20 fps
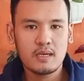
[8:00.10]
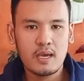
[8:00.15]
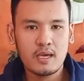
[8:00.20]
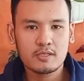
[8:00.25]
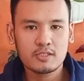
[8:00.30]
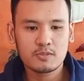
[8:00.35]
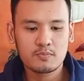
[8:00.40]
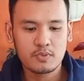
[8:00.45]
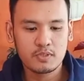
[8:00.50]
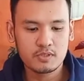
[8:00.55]

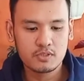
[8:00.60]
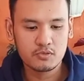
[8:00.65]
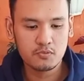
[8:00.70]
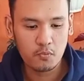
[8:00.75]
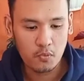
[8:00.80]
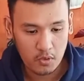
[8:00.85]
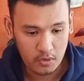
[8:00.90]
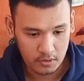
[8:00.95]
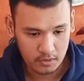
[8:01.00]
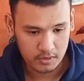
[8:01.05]
experts'
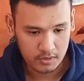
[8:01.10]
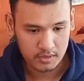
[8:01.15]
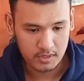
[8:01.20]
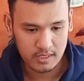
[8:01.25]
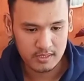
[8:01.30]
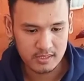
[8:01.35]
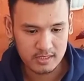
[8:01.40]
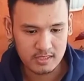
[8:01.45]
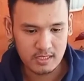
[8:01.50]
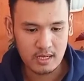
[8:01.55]
work
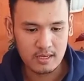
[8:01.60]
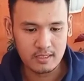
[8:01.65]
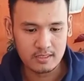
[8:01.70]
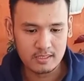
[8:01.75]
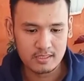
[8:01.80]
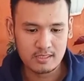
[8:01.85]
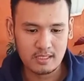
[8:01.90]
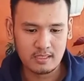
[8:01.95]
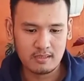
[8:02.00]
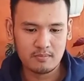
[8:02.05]
in
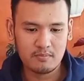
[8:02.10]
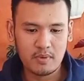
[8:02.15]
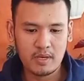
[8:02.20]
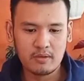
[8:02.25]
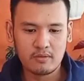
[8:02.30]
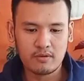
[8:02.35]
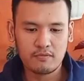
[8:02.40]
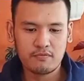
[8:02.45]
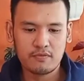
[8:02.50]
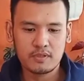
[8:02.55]
stylistic by
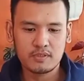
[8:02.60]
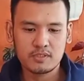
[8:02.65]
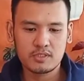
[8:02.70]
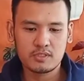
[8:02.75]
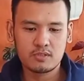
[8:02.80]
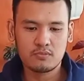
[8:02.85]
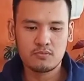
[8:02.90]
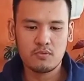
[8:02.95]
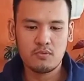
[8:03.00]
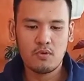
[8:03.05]
reference
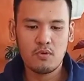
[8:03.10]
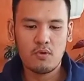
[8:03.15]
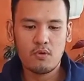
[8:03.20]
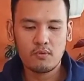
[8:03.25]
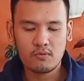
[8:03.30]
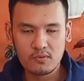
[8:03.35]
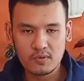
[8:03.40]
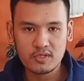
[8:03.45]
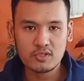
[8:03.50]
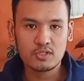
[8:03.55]
to
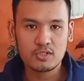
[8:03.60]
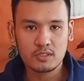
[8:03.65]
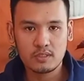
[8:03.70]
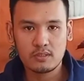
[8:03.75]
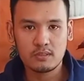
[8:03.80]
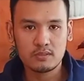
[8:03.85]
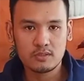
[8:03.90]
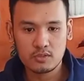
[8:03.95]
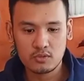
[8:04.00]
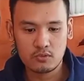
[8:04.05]

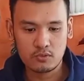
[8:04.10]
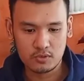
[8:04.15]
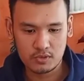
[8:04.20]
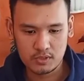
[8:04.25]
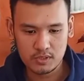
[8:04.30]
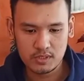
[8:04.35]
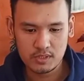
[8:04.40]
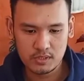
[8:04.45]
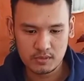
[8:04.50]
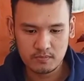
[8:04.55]
original
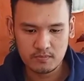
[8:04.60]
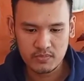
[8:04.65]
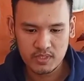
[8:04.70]
sources.